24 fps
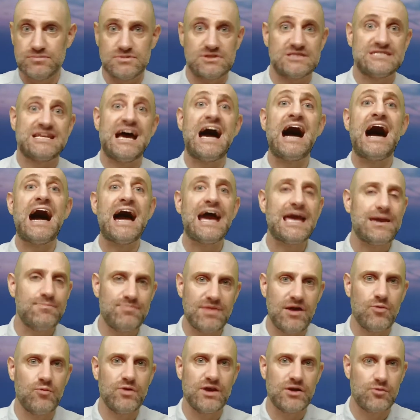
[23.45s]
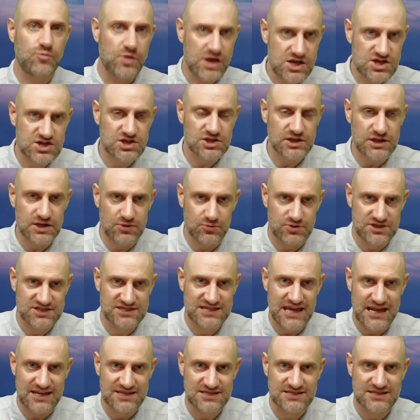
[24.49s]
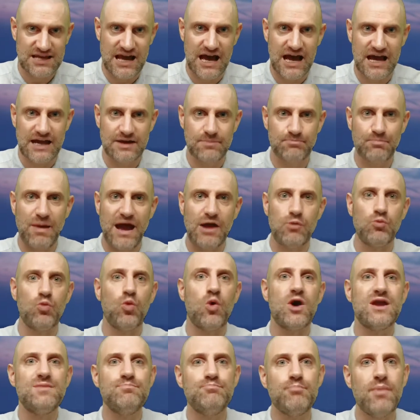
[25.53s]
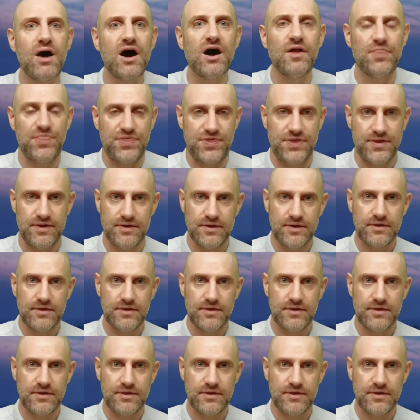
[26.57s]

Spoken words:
time that we originally were set aside by 1 month.